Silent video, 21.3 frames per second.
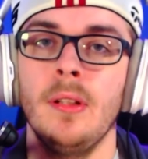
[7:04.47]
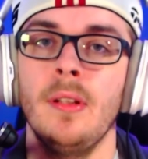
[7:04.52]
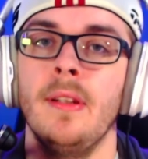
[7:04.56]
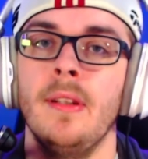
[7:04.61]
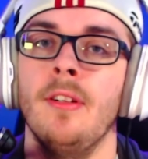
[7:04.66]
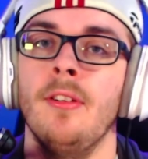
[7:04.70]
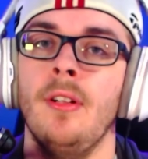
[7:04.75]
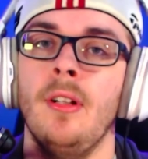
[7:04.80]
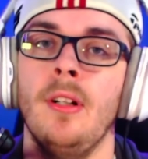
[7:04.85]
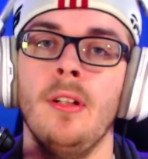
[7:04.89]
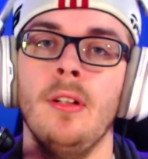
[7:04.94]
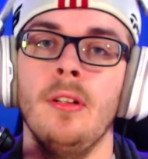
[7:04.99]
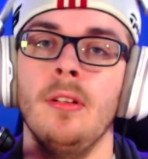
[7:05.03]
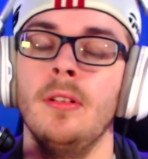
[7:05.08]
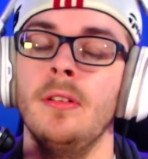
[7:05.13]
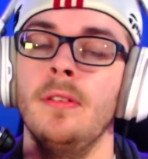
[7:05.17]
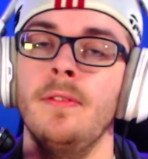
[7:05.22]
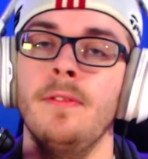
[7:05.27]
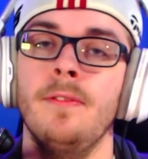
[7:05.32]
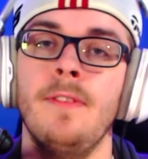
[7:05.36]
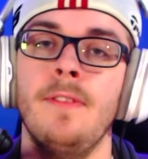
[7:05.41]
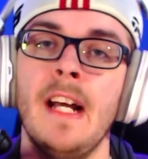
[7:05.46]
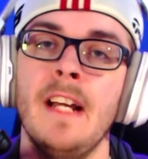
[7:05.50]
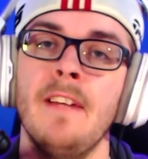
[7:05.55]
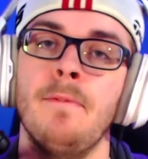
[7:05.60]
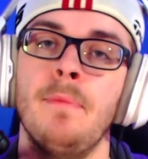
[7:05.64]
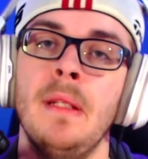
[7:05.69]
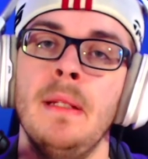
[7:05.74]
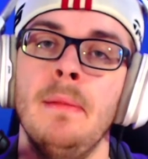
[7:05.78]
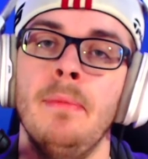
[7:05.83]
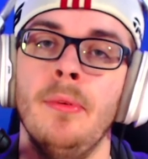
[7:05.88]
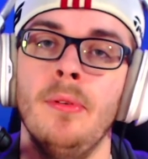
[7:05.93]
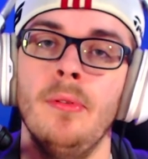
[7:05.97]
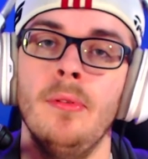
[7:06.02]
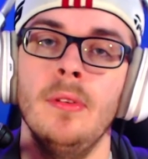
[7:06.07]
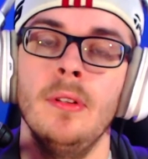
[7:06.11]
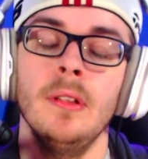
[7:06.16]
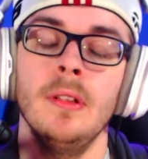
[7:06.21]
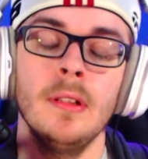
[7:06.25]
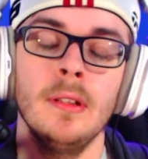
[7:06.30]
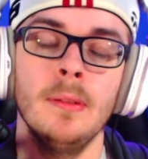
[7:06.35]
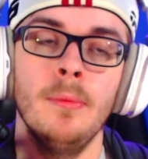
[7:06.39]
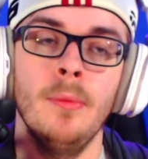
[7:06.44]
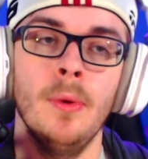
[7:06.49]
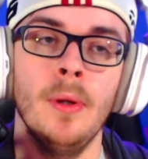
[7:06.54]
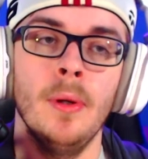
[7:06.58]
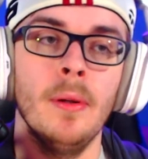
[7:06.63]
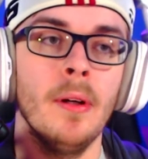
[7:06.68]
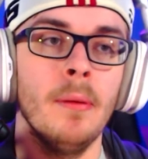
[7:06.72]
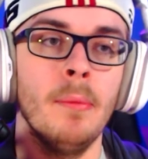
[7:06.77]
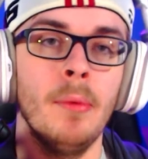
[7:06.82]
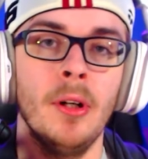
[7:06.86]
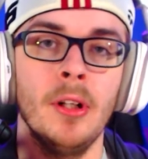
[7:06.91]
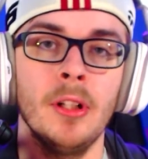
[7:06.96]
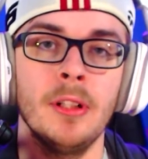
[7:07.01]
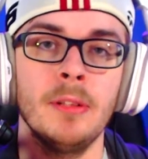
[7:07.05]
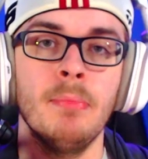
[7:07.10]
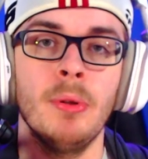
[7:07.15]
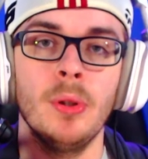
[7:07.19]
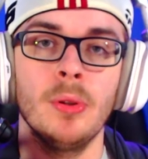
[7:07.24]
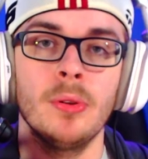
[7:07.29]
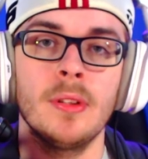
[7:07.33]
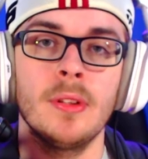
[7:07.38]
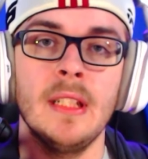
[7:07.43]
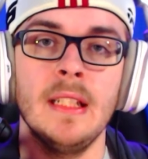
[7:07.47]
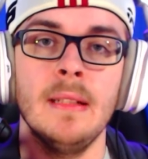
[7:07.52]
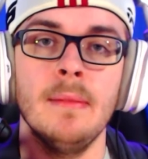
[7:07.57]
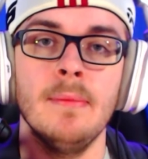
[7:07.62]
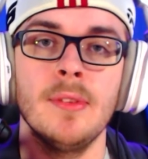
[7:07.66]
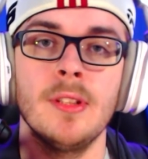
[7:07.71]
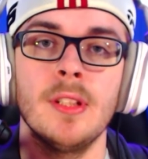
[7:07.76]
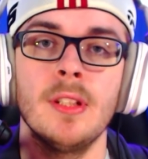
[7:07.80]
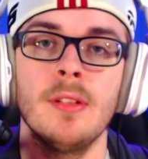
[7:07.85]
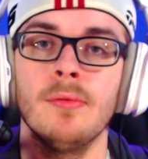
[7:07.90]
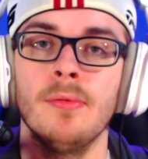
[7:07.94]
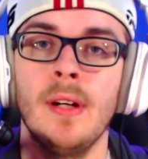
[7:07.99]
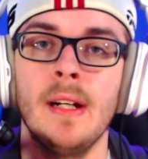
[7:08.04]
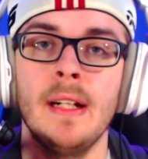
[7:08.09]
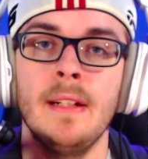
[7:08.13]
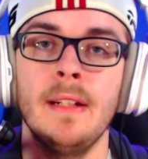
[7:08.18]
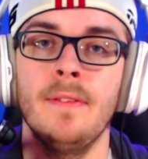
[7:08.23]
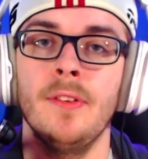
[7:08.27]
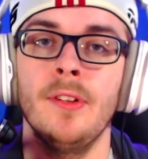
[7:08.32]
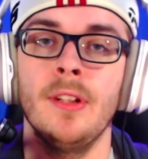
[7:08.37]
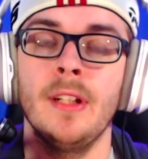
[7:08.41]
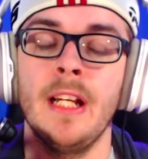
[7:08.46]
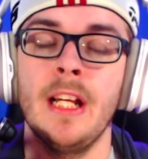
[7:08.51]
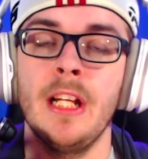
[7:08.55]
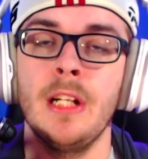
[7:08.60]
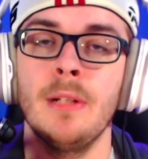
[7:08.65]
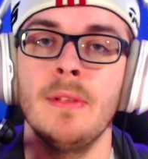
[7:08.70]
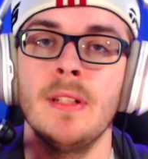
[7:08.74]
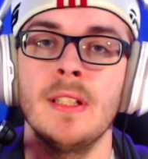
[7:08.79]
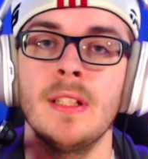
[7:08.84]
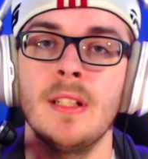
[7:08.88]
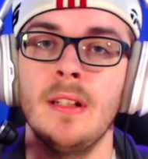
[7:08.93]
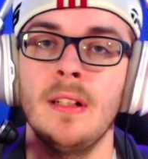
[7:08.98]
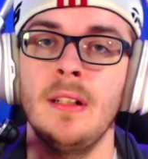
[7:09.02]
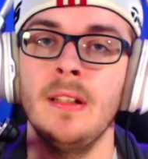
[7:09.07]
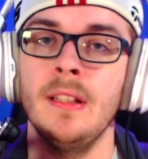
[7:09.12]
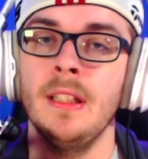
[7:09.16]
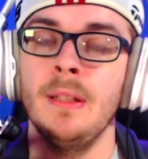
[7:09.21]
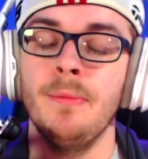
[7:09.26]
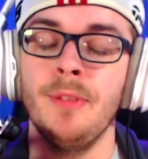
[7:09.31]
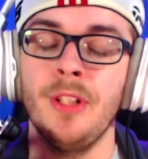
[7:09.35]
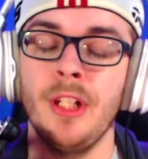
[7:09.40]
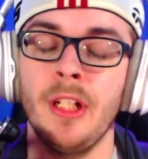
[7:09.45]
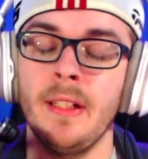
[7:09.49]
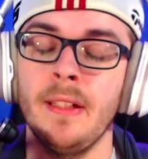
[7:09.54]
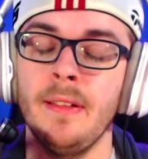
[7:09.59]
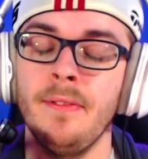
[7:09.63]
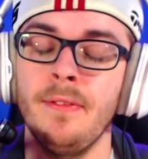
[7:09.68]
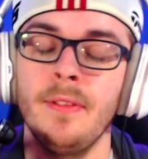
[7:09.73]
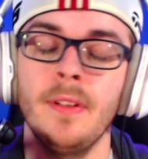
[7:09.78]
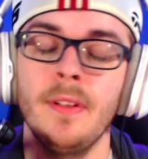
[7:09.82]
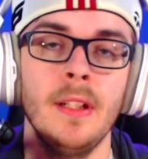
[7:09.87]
There are 5 people amongst both teams ready for engagements on the objective.